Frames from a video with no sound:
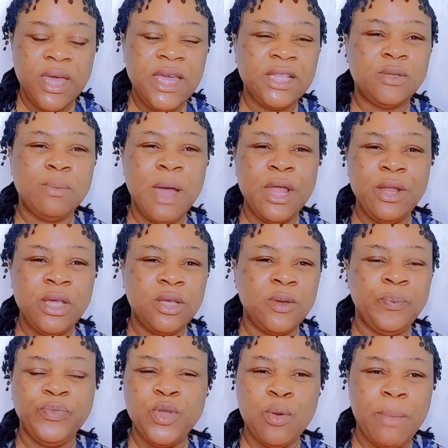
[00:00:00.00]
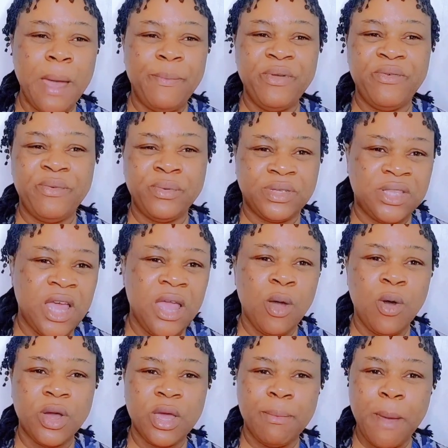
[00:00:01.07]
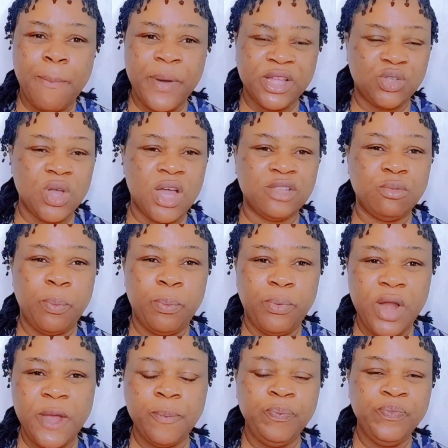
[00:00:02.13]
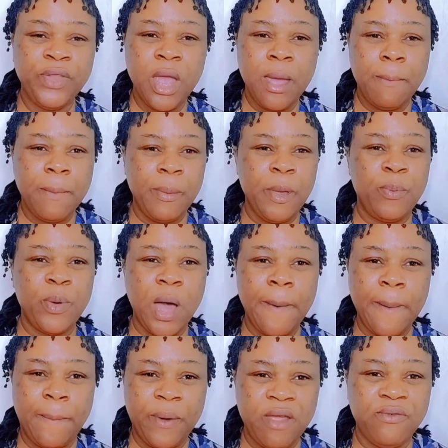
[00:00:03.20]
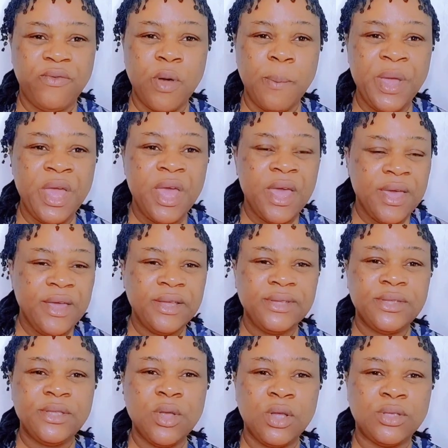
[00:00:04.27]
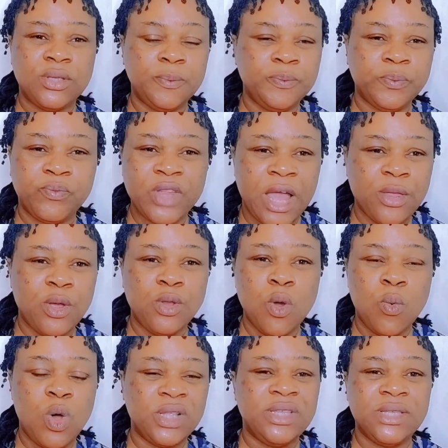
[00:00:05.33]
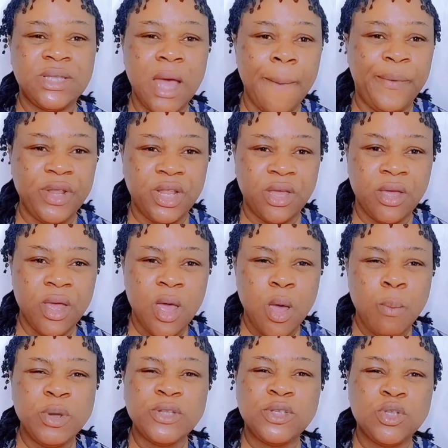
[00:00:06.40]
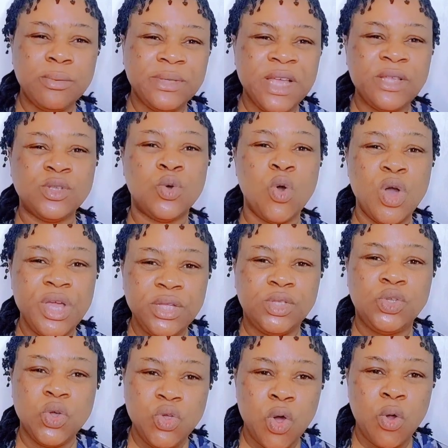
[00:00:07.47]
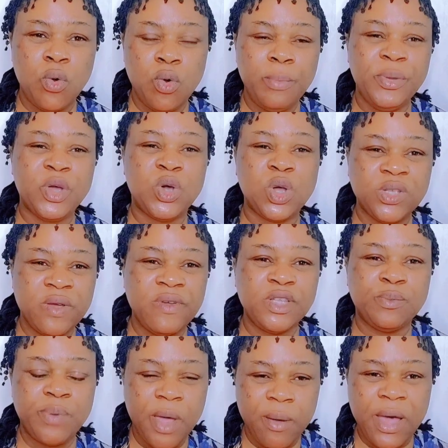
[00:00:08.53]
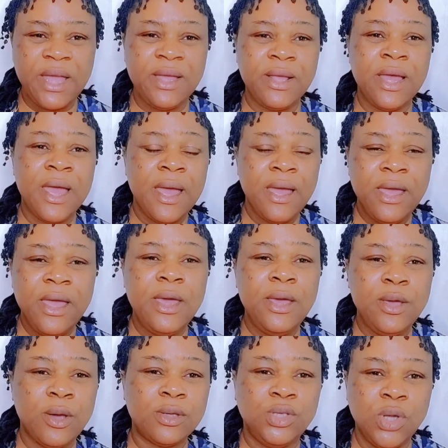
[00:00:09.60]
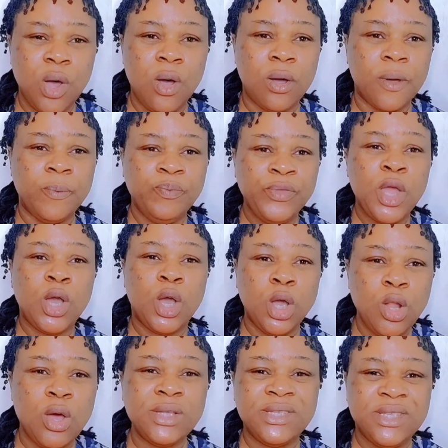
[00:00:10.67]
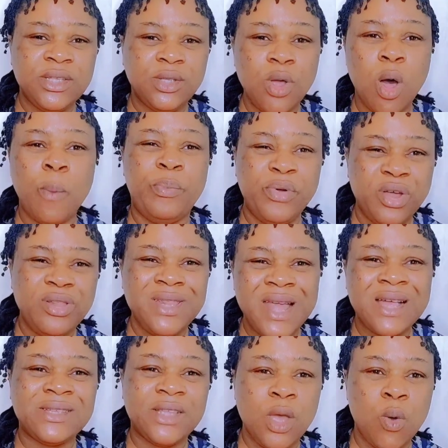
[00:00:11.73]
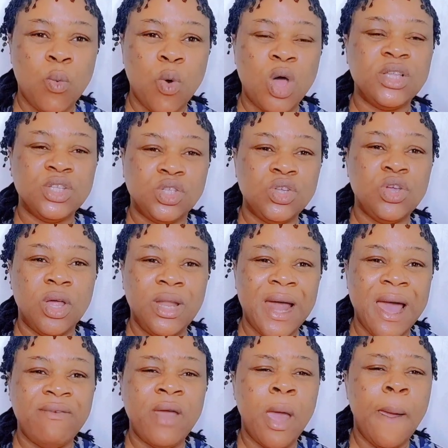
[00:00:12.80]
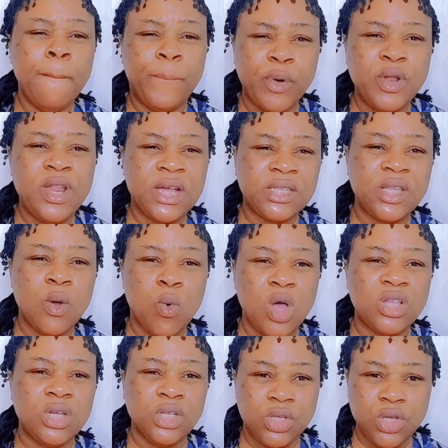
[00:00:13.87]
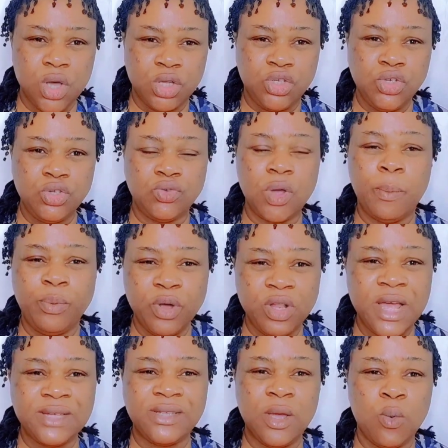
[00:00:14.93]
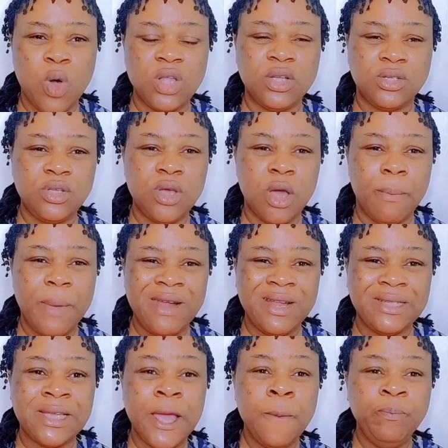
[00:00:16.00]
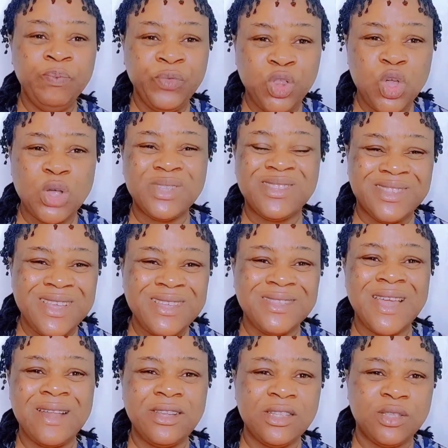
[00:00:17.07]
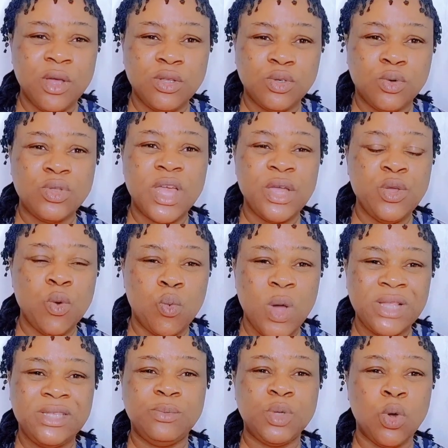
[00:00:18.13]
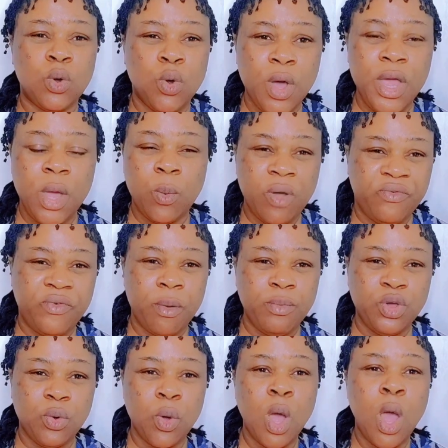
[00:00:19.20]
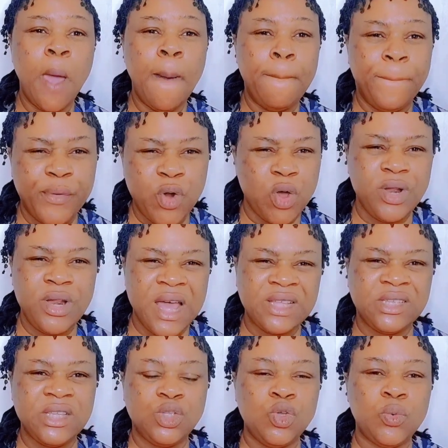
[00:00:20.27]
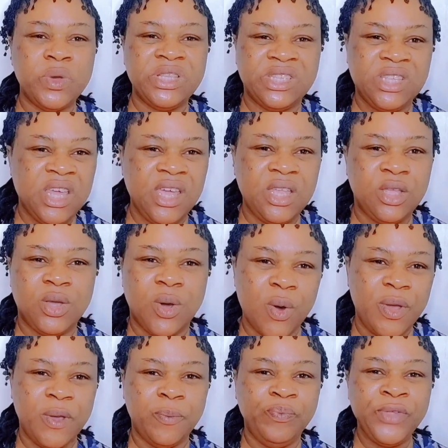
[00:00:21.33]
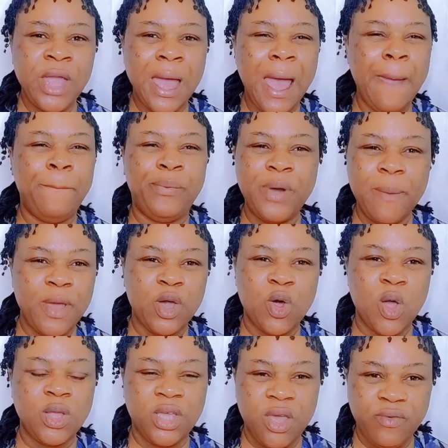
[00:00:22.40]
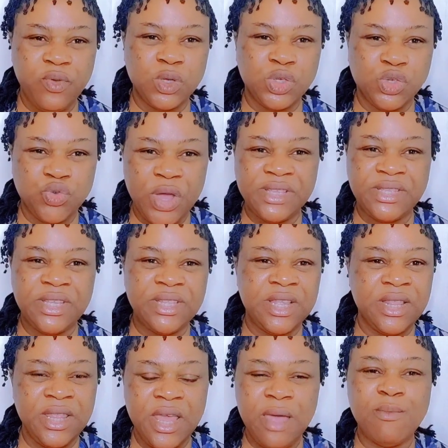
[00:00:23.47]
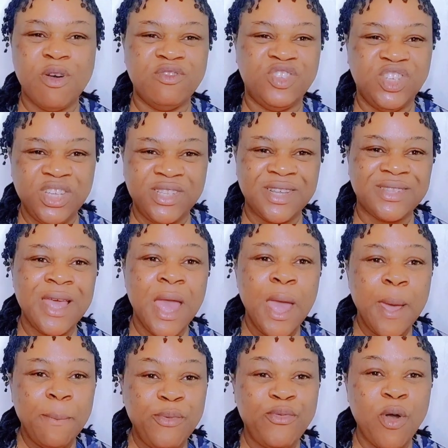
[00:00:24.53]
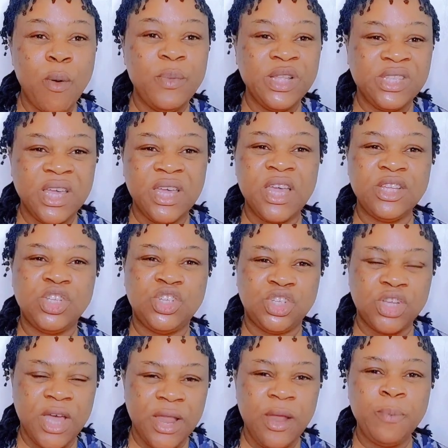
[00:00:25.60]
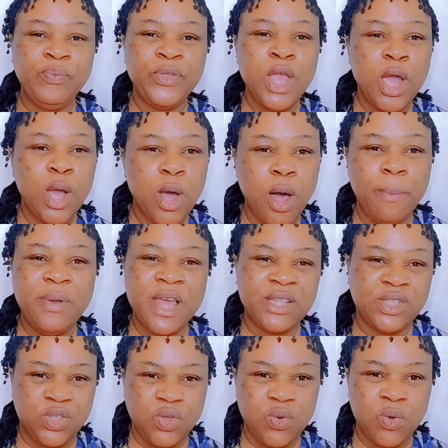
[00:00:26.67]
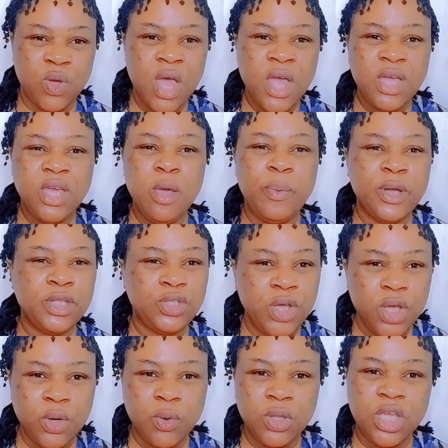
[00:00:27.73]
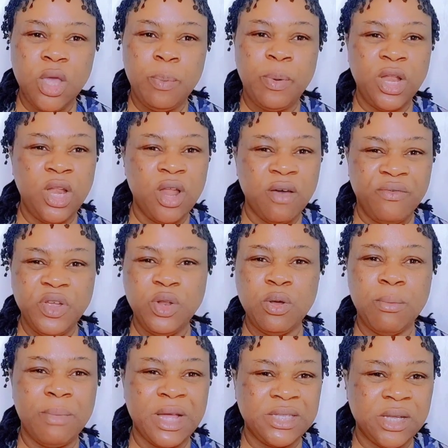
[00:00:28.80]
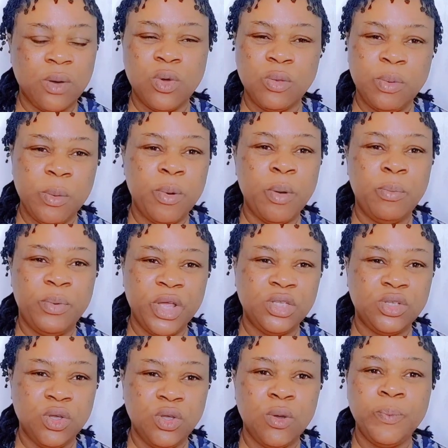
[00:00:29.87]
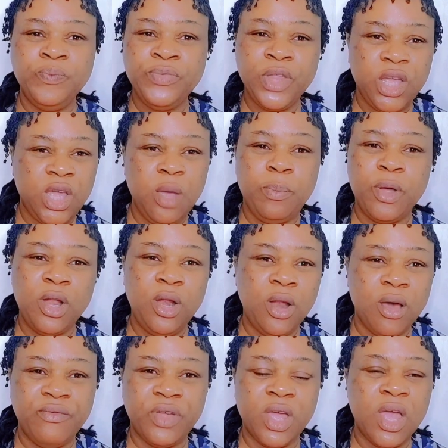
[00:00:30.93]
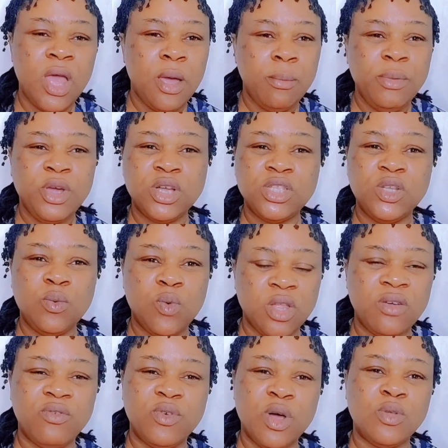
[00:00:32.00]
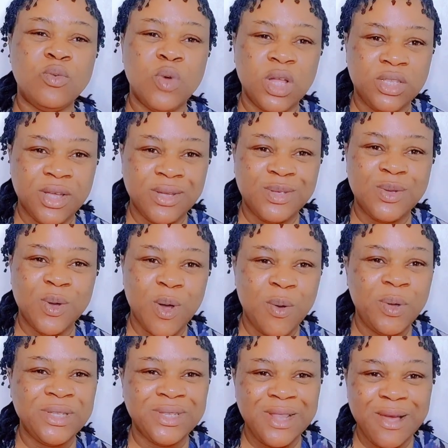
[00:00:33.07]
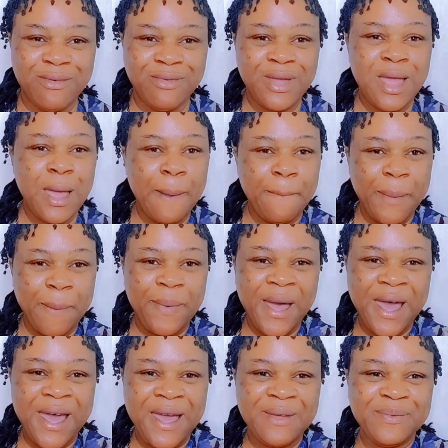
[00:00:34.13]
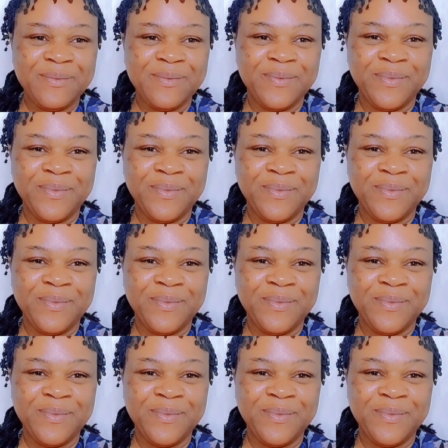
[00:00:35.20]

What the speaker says: You might be saying, okay, my pastor has been praying, my people have been praying for me. I don't know what is happening. But sometimes go into your room, because there is power in your tongue. Close the door, pronounce a word into your life, pronounce a word into your children, pronounce a word into your marriage. Those things that is not good, that you want it to go away from you, pronounce it, you will see it going. I pray may God give you strength in the name of Jesus. Before we meet again, shalom, God bless you. Keep on doing good, keep on loving, no matter what people bring to you. keep on loving, because the word of God wants us to always love. Bye-bye.